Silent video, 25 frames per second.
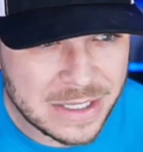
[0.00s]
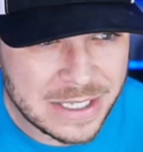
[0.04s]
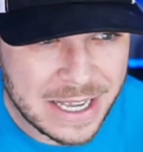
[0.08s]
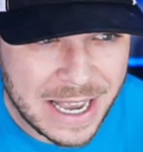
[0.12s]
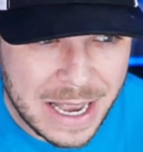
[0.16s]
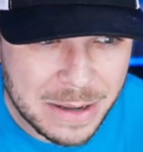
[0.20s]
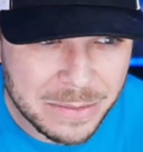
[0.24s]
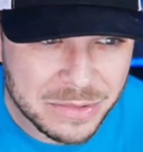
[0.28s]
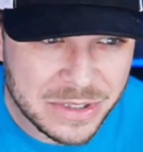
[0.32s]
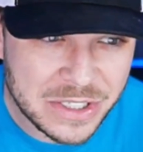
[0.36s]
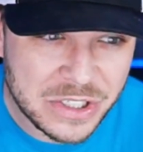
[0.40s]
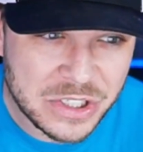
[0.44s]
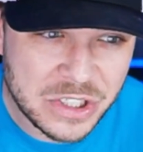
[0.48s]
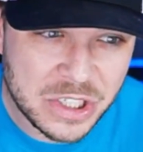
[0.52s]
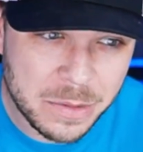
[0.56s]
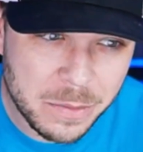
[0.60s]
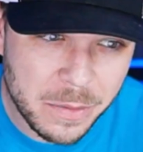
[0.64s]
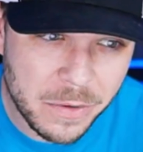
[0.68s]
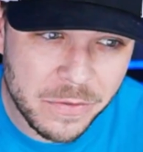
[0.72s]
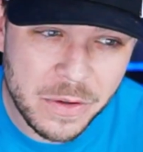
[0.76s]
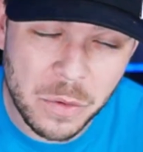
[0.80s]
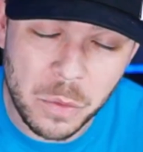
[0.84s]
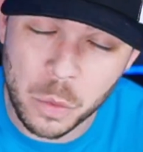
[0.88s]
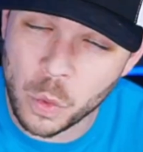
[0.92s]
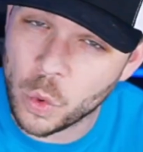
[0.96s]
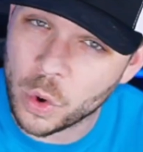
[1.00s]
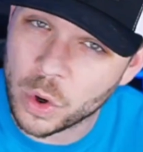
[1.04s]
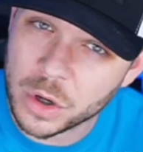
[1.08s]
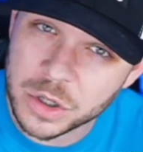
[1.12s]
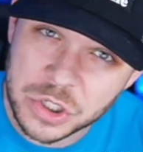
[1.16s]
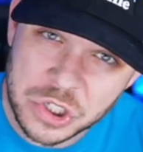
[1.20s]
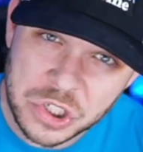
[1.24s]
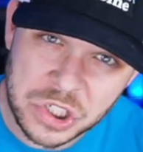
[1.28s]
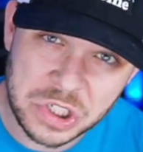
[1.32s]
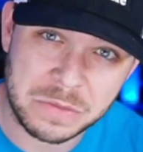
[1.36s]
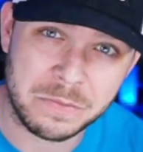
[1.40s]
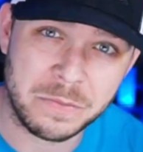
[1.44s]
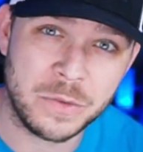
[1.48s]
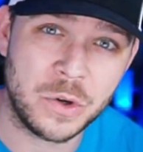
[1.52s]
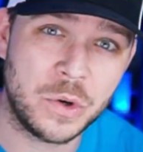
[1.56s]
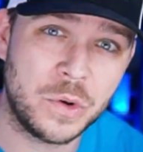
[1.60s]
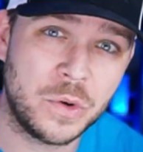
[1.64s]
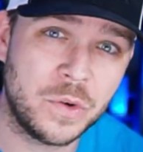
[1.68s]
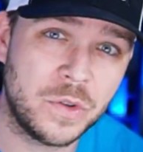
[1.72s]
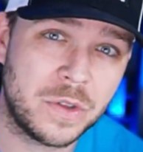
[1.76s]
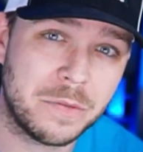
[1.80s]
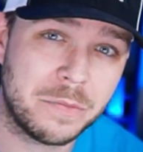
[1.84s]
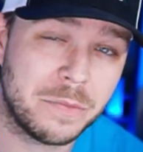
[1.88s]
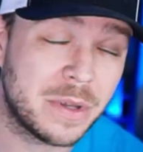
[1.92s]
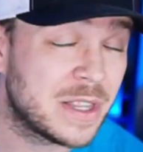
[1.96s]
were times that some of them were
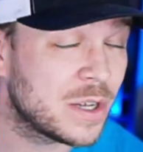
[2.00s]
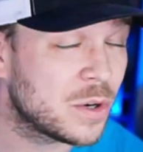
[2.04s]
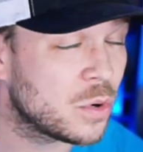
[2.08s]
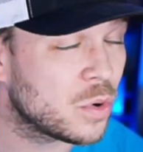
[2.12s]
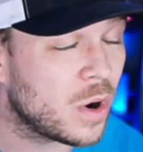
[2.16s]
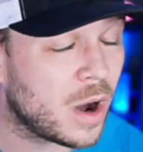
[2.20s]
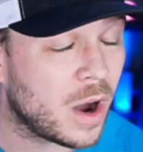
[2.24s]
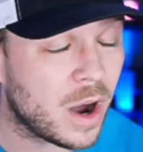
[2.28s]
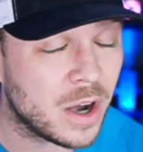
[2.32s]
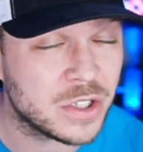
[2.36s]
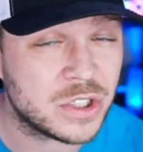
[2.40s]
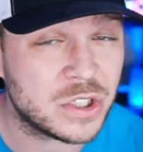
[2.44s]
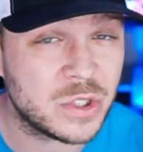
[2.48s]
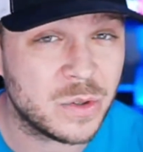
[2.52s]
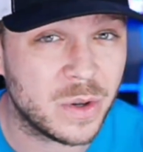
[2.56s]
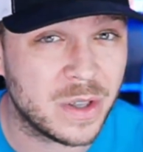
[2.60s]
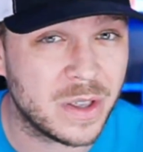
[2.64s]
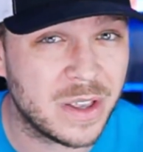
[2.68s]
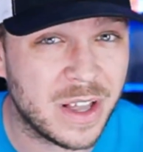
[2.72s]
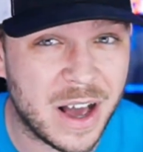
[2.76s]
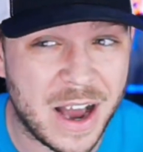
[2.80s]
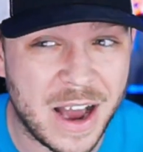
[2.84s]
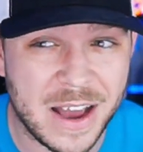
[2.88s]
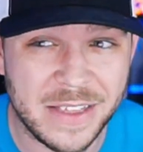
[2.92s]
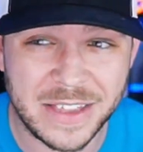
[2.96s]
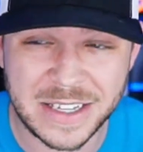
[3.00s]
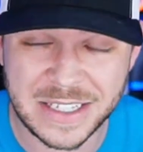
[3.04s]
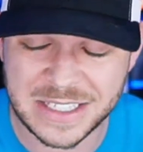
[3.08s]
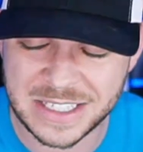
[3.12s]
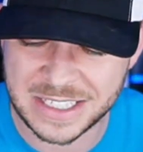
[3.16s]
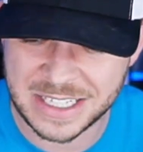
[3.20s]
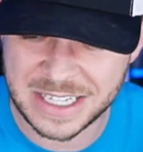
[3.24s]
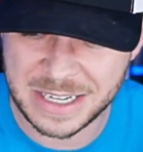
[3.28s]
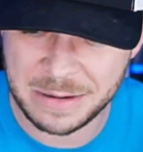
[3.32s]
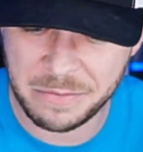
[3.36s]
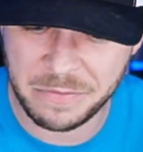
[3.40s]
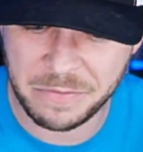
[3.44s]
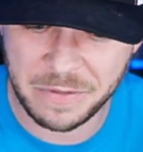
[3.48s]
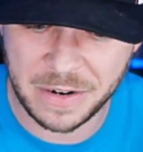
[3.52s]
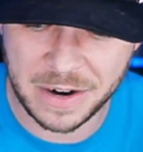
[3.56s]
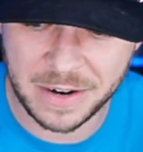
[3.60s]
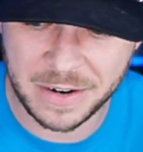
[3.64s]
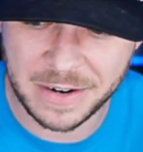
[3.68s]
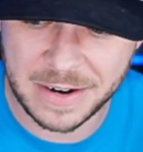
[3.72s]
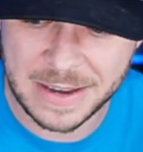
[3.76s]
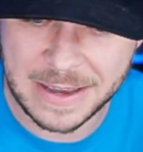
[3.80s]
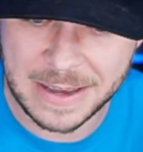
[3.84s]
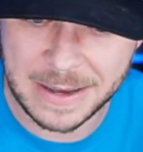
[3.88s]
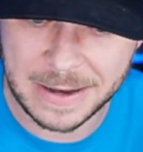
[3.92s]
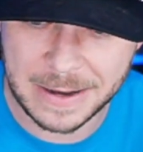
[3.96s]
smooth, but there were also a lot that seemed
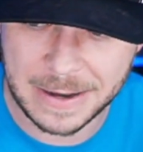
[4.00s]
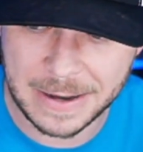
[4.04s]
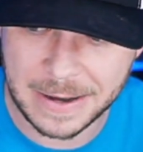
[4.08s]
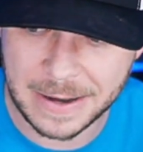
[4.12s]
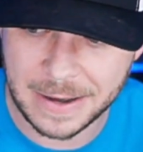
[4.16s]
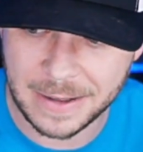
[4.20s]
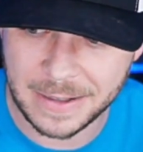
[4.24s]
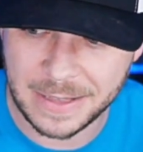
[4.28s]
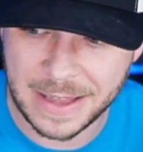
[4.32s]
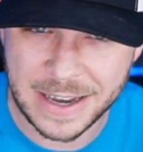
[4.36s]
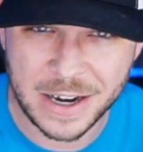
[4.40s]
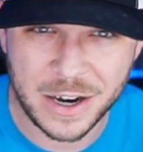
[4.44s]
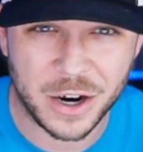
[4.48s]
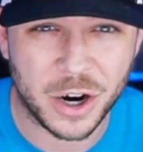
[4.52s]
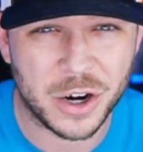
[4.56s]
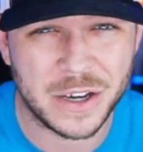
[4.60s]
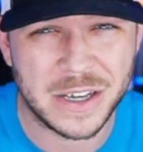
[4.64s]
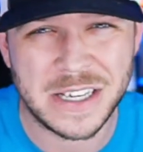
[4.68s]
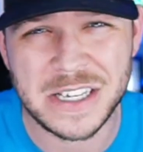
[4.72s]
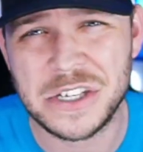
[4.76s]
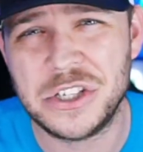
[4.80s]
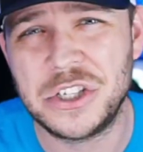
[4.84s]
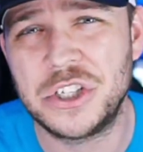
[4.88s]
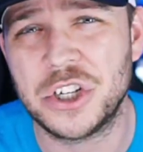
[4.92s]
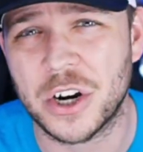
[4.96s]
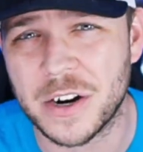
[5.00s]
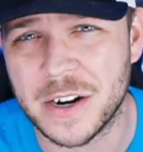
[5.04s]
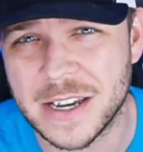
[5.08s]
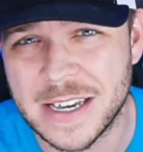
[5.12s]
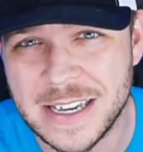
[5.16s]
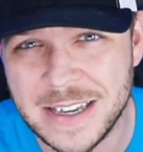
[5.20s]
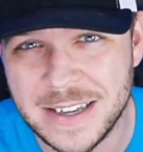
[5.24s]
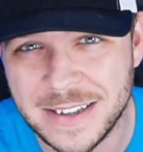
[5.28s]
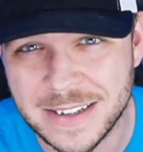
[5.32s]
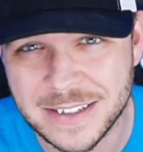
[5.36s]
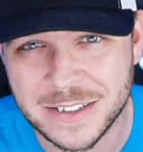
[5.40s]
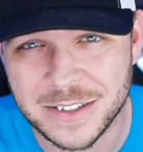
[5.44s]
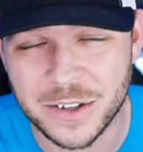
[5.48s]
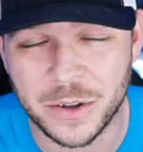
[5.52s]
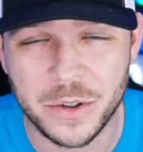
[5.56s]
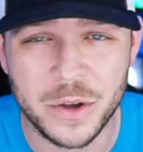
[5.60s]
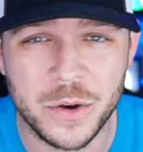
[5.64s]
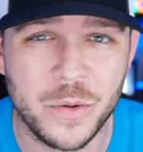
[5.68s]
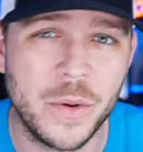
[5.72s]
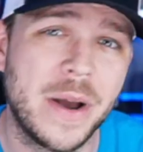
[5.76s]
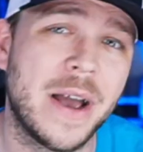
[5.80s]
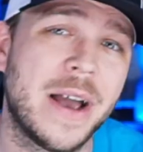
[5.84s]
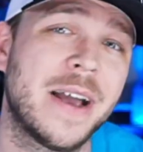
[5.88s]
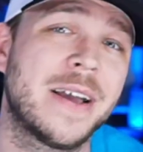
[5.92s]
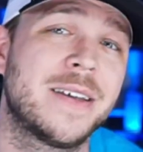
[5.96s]
very like herky-jerky is the only
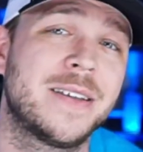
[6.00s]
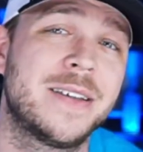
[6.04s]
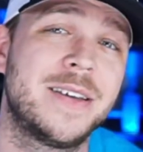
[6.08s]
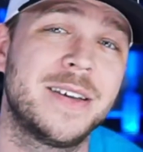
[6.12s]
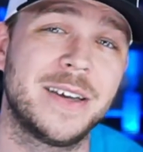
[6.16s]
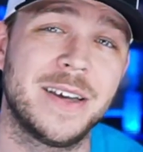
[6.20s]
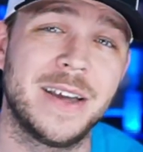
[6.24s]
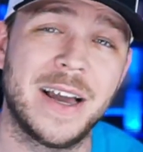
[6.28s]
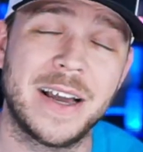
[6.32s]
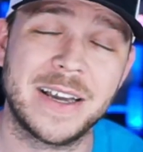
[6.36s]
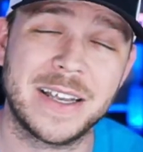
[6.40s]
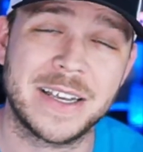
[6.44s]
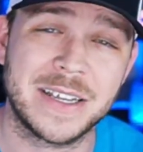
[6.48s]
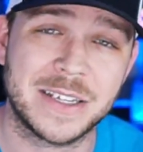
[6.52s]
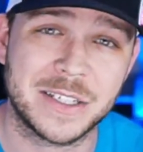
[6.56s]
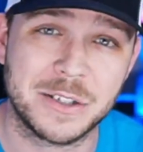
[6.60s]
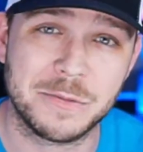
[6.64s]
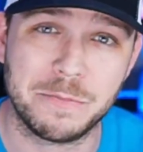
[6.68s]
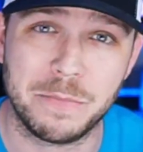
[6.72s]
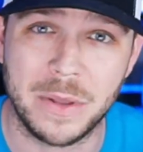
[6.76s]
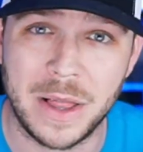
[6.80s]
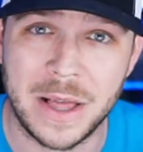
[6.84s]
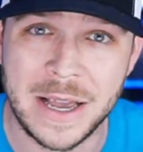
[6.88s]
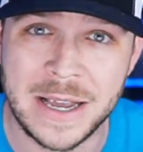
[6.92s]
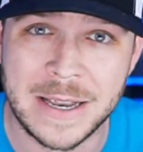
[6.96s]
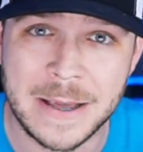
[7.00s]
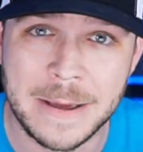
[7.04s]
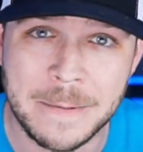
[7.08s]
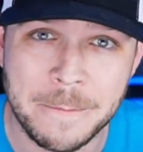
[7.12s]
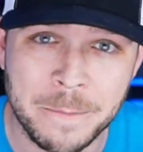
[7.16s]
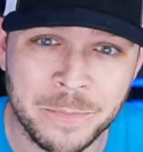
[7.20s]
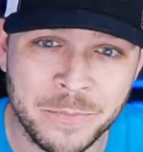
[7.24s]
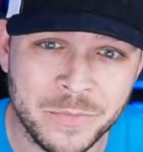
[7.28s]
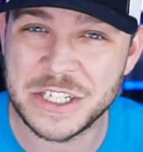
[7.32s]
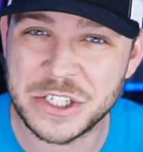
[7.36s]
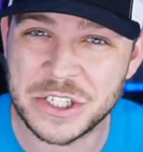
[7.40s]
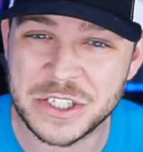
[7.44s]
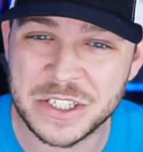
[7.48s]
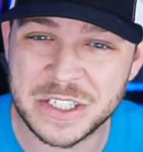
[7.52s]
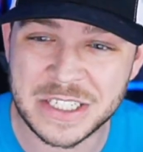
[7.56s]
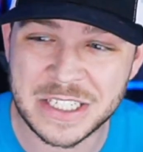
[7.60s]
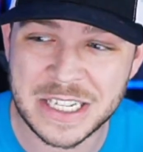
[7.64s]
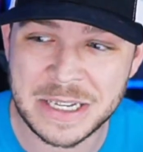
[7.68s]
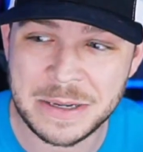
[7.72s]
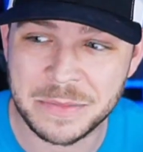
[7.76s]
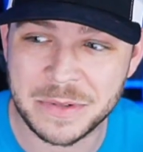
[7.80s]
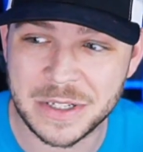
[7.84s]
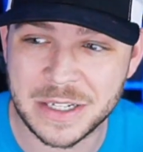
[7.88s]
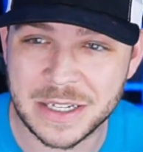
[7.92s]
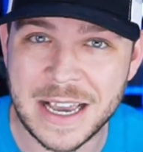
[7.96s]
way I can explain it. Collisions
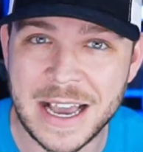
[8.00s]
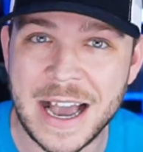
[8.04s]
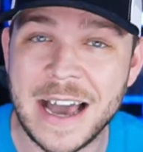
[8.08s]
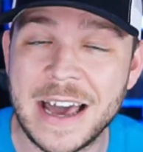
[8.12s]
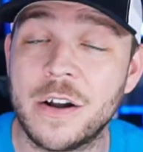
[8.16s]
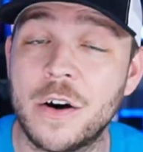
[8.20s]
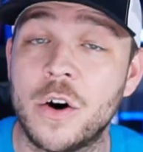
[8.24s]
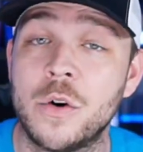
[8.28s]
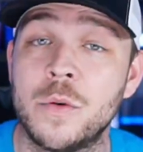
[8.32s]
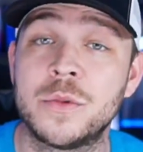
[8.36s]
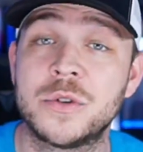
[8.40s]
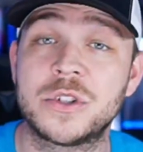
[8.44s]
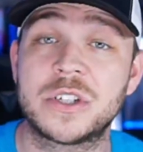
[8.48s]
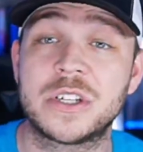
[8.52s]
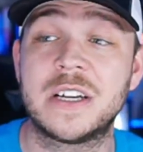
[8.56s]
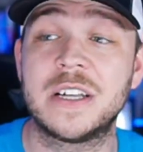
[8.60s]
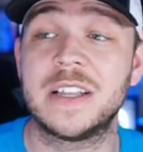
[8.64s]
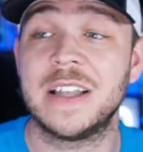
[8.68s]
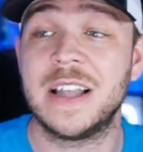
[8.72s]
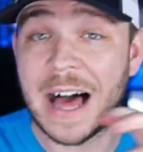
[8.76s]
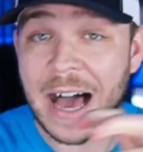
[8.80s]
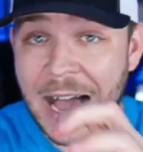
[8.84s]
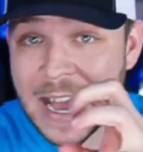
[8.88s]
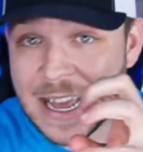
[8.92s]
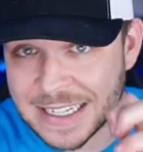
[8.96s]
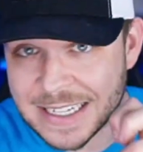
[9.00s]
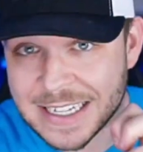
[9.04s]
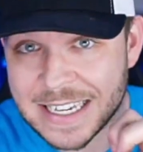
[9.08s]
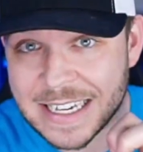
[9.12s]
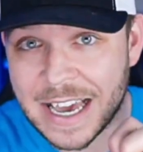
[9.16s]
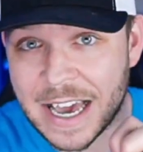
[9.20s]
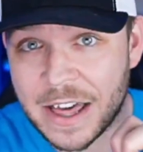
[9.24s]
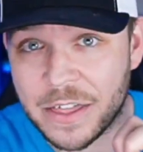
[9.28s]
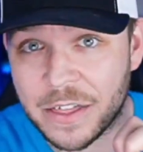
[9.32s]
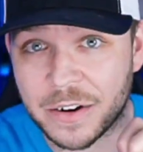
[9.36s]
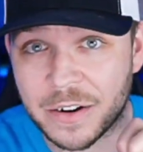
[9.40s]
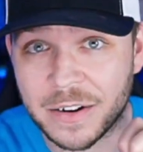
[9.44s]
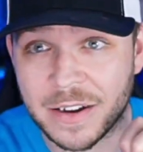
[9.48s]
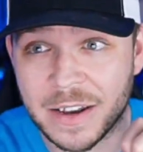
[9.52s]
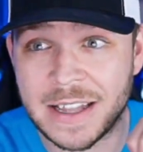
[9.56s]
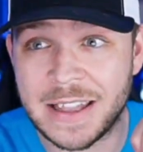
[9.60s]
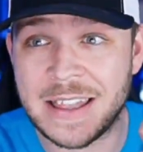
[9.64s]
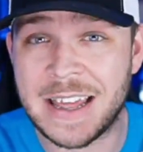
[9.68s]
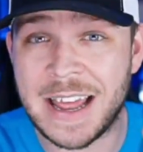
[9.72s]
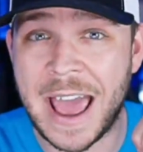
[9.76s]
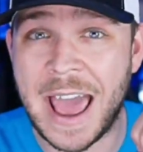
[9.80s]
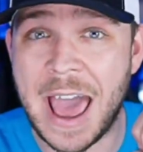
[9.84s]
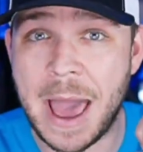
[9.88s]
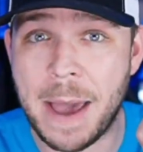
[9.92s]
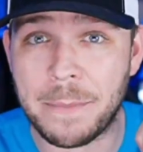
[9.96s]
seemed to kind of almost glide together and
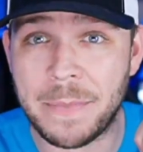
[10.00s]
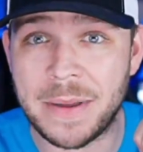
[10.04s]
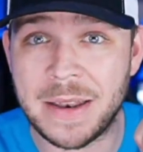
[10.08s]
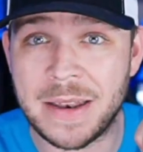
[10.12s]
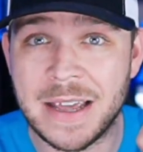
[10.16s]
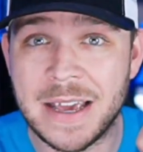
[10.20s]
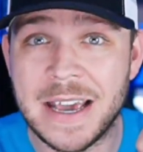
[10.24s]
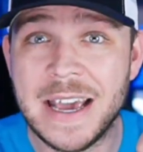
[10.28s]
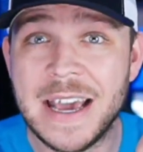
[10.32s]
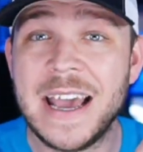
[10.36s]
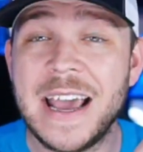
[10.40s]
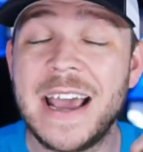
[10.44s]
then happen.